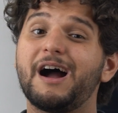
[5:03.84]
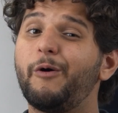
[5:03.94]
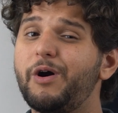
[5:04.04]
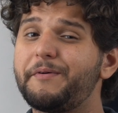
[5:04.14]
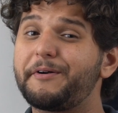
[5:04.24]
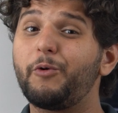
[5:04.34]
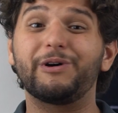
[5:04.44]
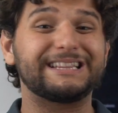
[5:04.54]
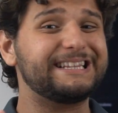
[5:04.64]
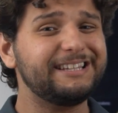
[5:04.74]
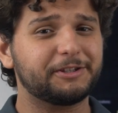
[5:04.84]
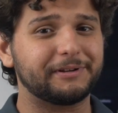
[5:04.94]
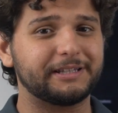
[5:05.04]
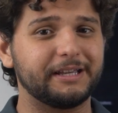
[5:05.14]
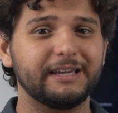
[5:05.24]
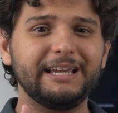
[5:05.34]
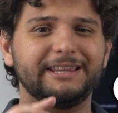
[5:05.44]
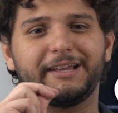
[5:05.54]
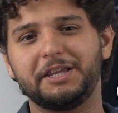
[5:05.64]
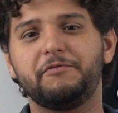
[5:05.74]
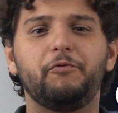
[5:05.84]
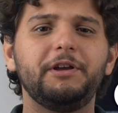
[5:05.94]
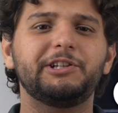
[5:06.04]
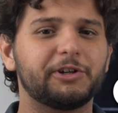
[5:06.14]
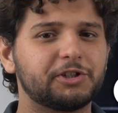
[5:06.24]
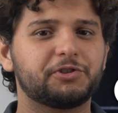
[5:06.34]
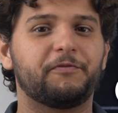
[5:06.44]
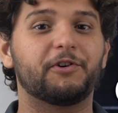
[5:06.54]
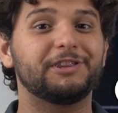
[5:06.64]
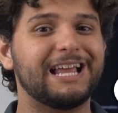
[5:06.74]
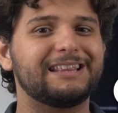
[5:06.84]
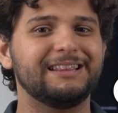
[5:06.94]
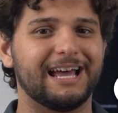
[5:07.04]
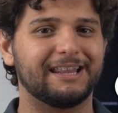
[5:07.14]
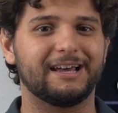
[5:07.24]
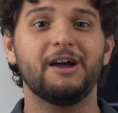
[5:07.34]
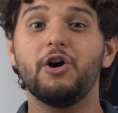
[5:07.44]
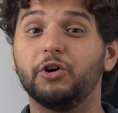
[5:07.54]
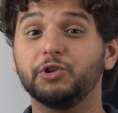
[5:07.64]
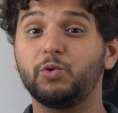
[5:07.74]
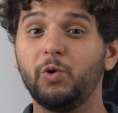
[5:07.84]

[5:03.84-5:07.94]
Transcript: However, what's interesting is that if we search for that data on